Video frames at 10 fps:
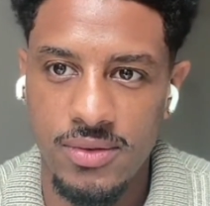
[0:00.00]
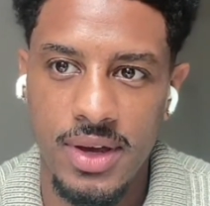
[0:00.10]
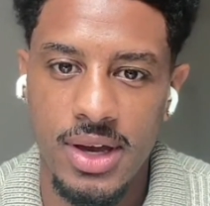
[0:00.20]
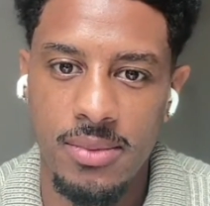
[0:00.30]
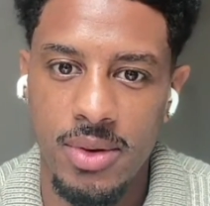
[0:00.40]

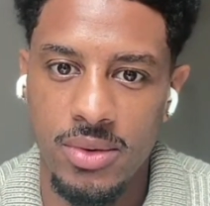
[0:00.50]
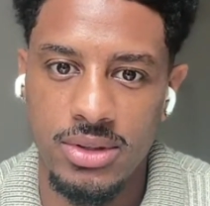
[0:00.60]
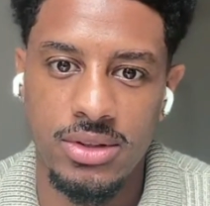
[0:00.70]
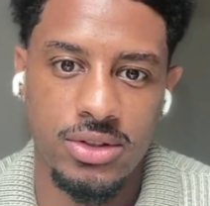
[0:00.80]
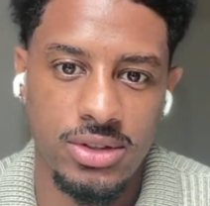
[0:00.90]
I worked
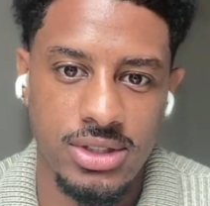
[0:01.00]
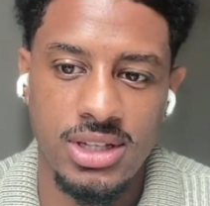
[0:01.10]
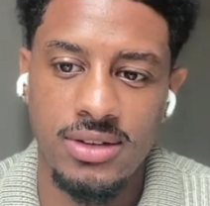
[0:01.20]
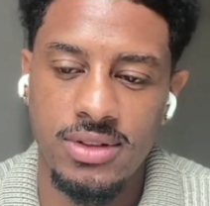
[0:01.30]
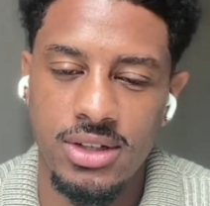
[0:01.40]
in the trust and
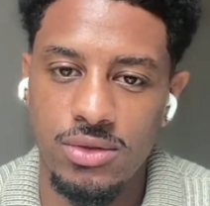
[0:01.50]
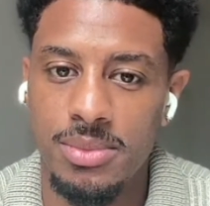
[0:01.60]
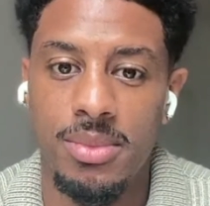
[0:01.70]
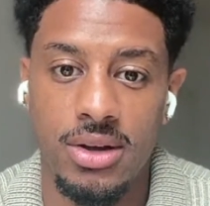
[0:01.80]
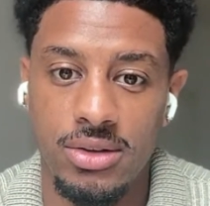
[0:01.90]
safety
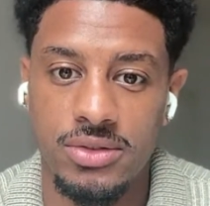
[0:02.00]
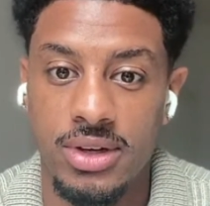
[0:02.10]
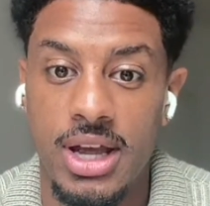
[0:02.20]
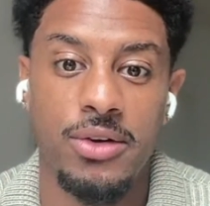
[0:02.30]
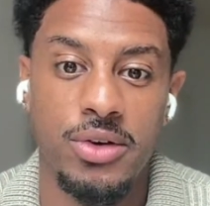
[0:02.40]
using models for
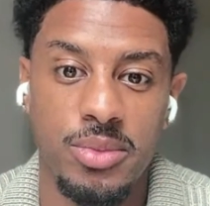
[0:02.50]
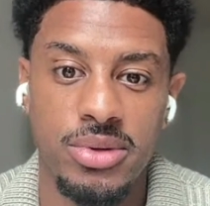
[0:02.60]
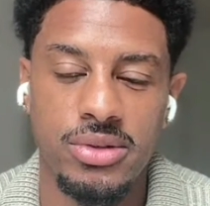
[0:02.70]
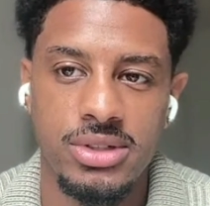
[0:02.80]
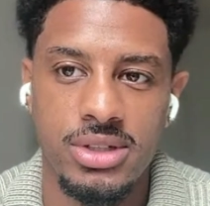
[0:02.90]
counter
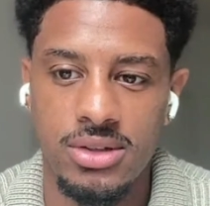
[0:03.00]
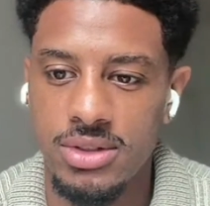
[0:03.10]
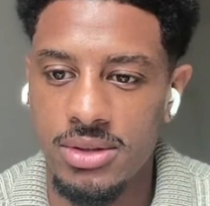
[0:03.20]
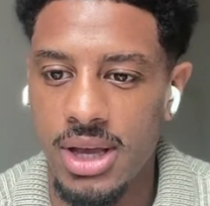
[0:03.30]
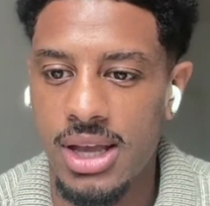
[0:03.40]
abuse,
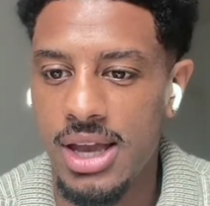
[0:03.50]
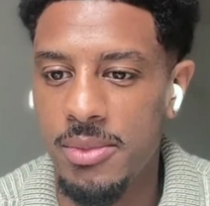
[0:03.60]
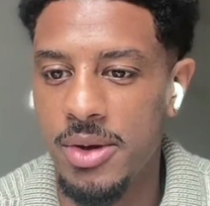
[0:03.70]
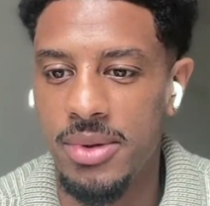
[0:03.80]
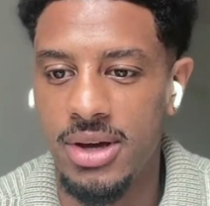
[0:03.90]
using like
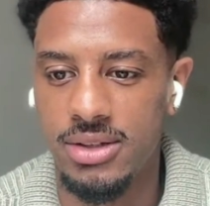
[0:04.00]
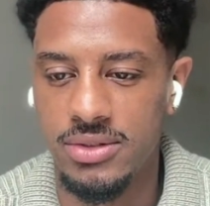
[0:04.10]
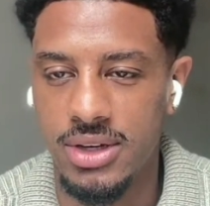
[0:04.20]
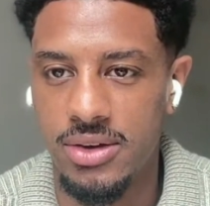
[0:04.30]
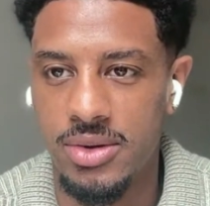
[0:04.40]
ML models
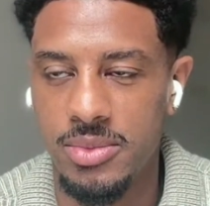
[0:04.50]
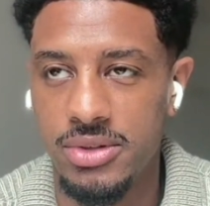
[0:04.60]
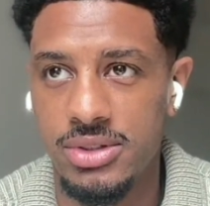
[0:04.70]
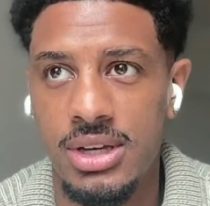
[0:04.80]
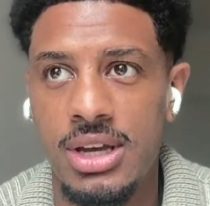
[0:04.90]
for counter
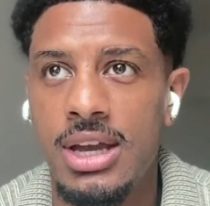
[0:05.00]
abuse,